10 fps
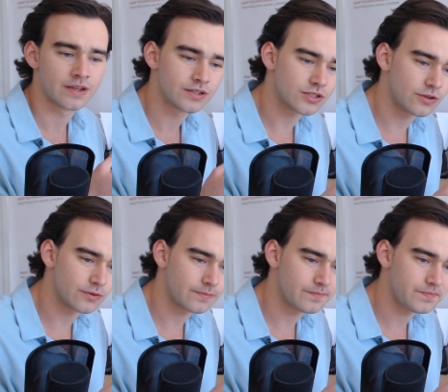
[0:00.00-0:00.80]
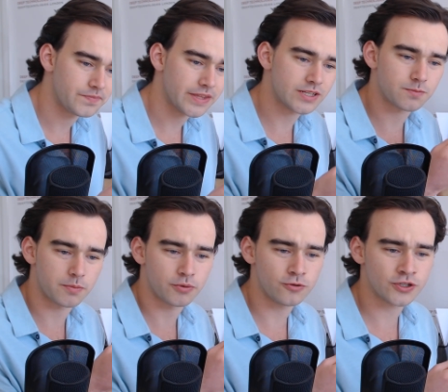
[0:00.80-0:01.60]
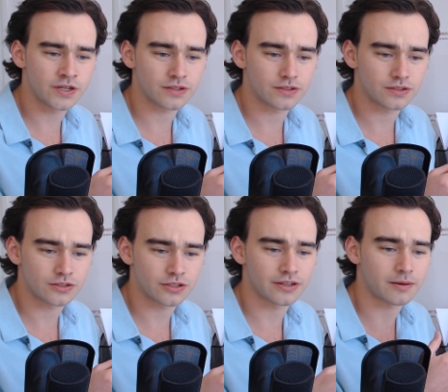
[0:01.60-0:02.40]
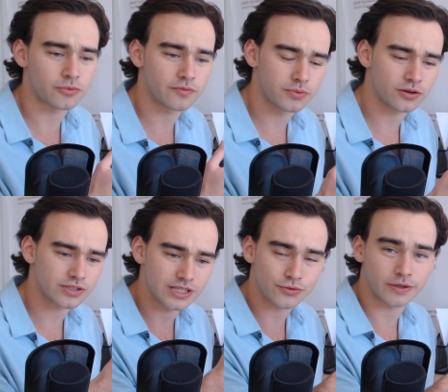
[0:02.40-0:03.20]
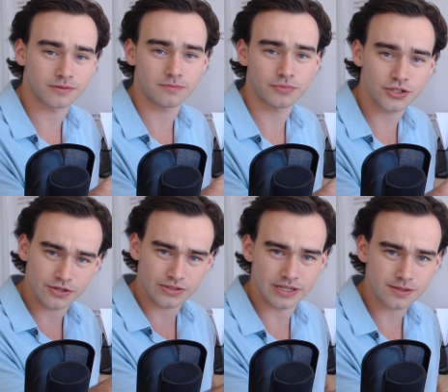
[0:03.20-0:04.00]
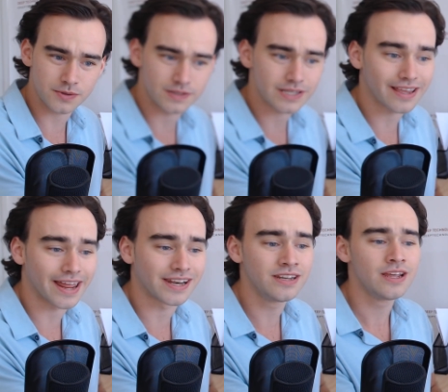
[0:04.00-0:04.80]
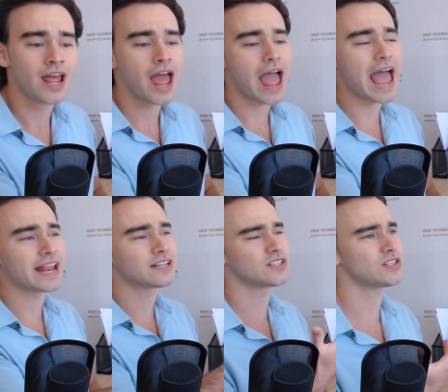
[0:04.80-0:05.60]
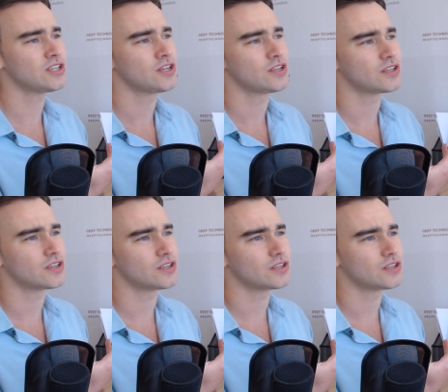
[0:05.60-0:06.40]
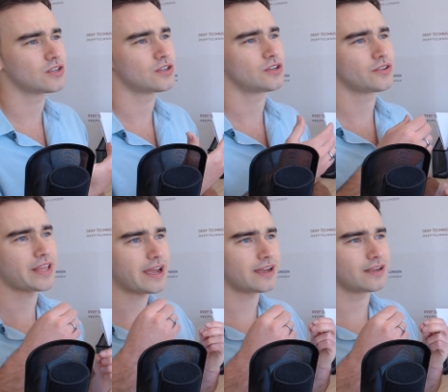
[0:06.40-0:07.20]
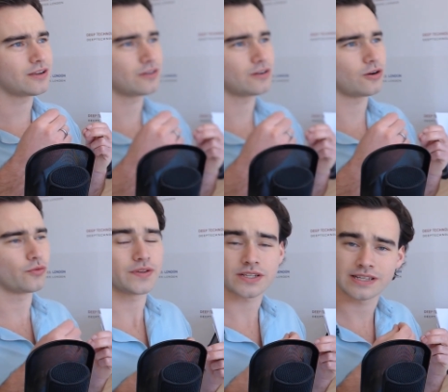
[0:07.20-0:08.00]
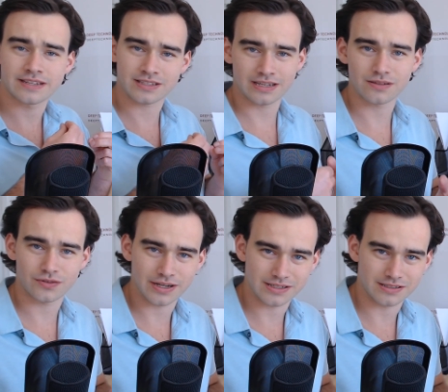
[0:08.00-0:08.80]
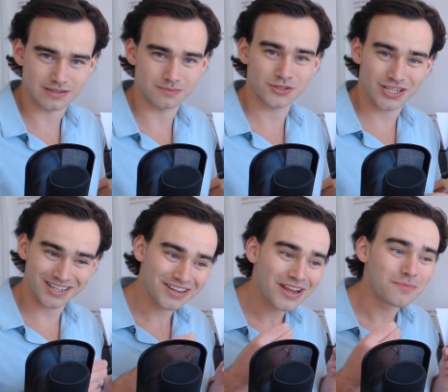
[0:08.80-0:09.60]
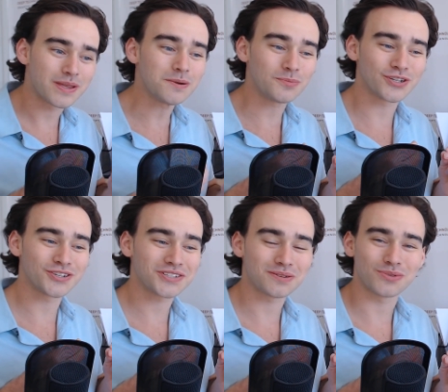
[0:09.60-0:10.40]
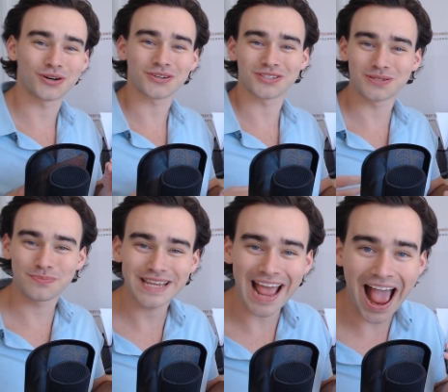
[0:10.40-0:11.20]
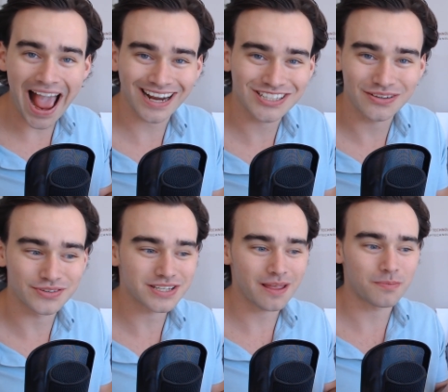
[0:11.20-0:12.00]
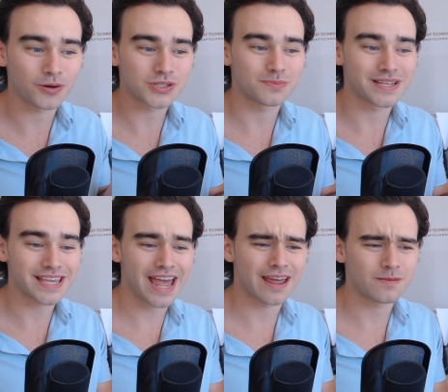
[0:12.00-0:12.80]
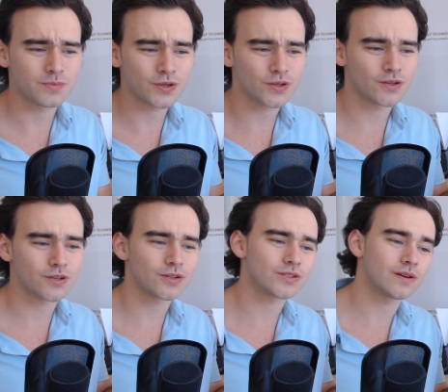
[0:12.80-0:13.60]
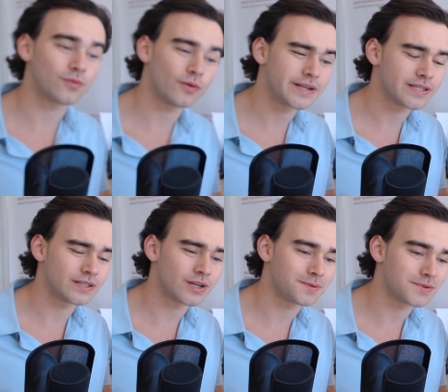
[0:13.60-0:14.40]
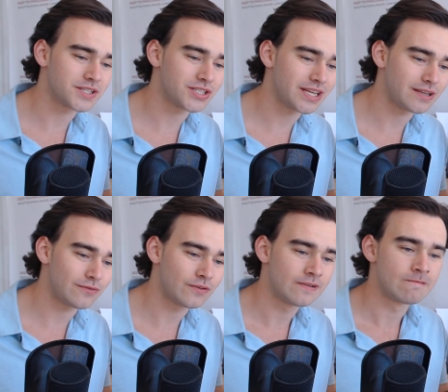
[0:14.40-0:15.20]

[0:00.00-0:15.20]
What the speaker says: So it's proportionate to the number of blocks each one produces, once again, and that obviously incentivizes them to be producing blocks and to be active as they possibly can, because otherwise they don't receive